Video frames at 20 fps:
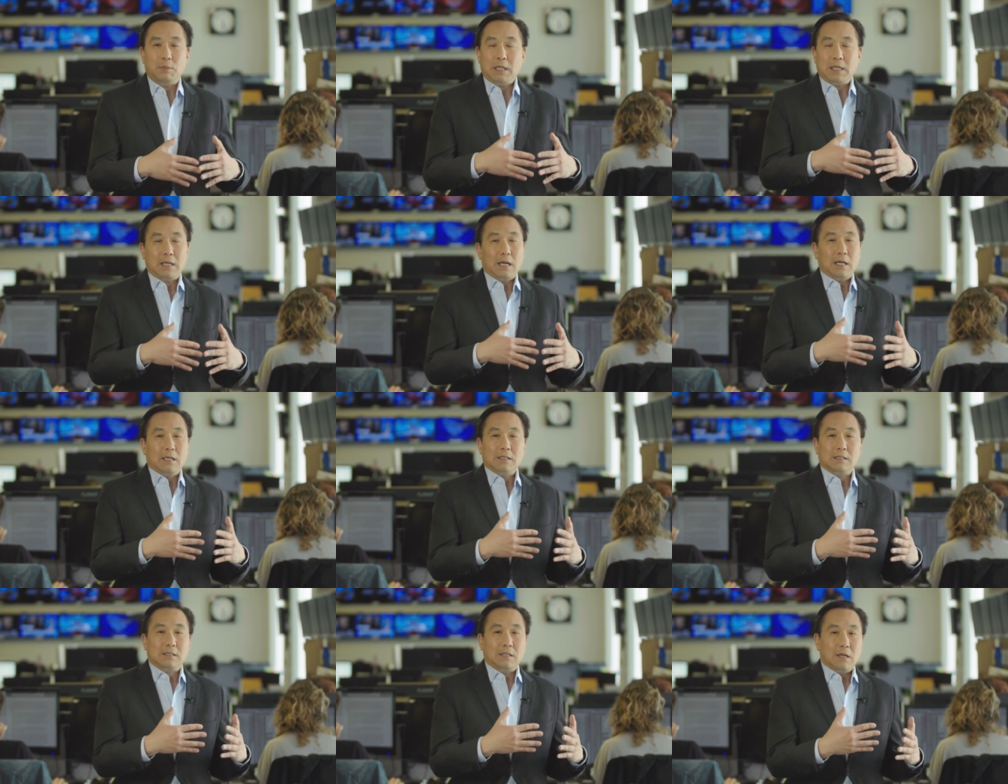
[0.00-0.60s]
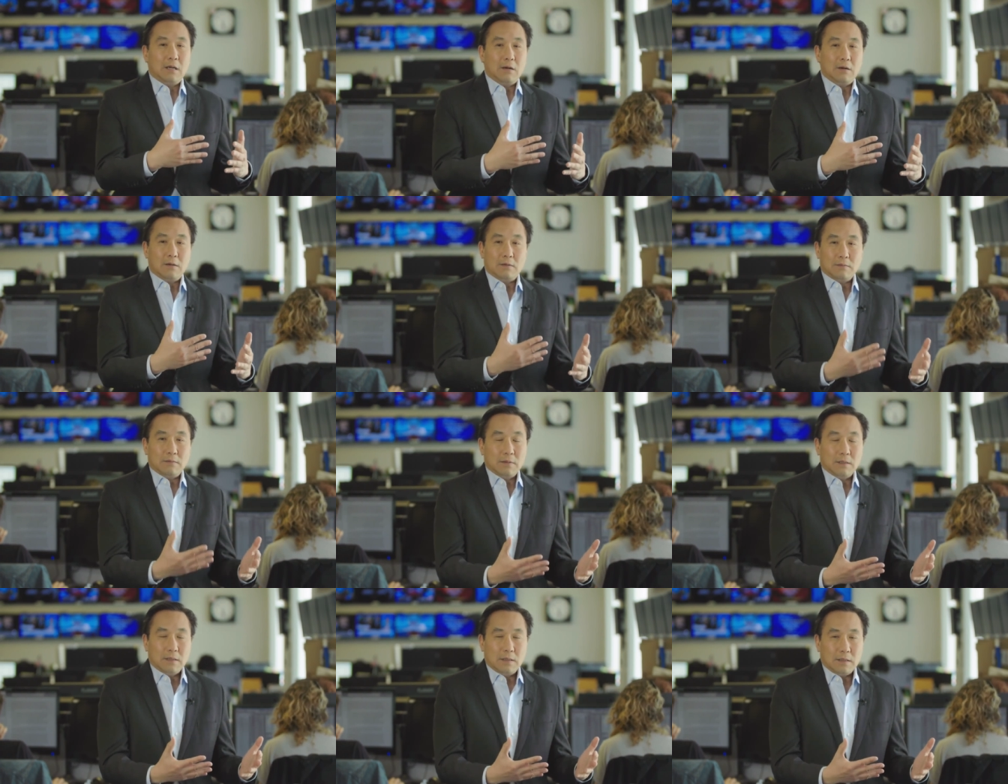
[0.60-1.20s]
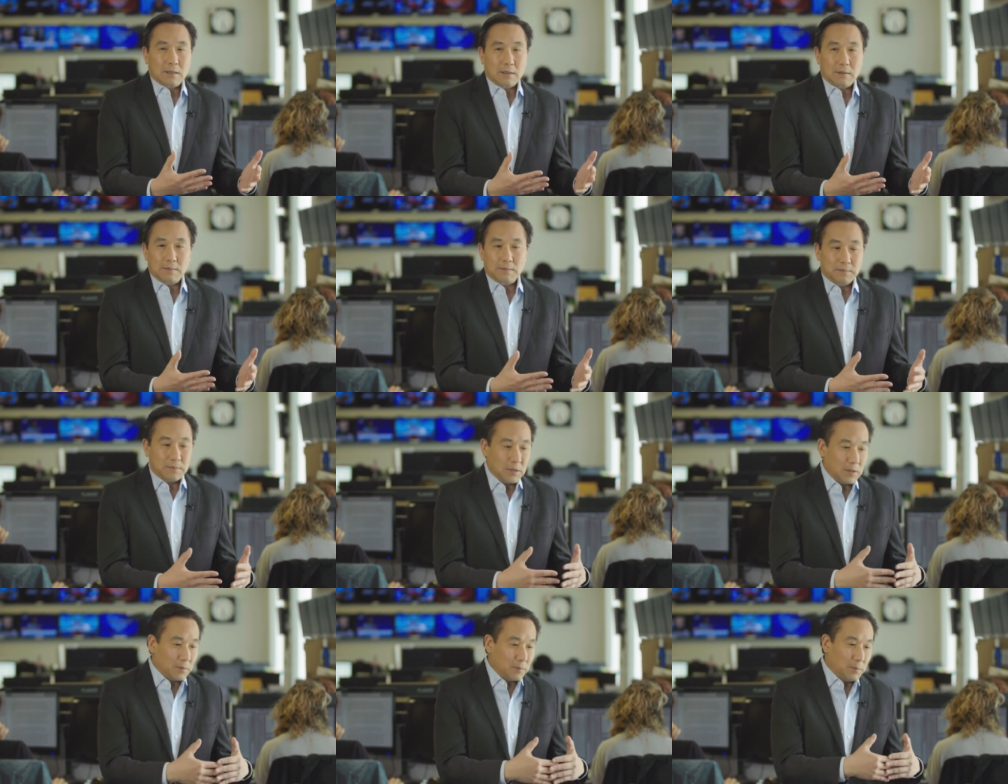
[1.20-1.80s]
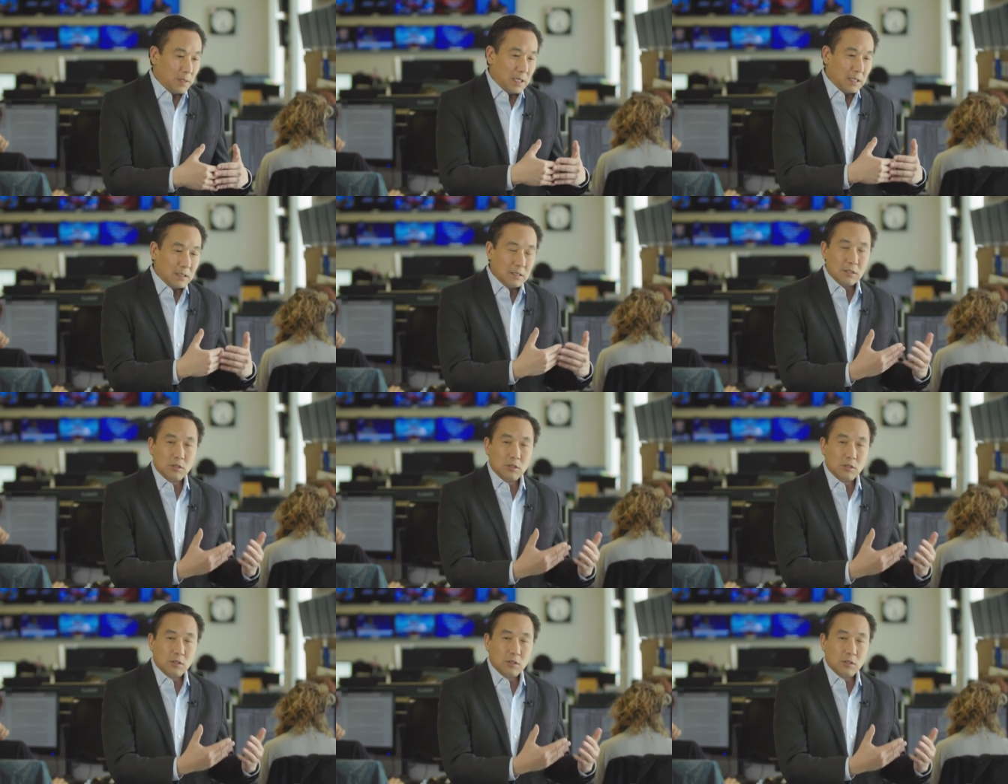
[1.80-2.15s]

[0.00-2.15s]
because they're, uh, they're being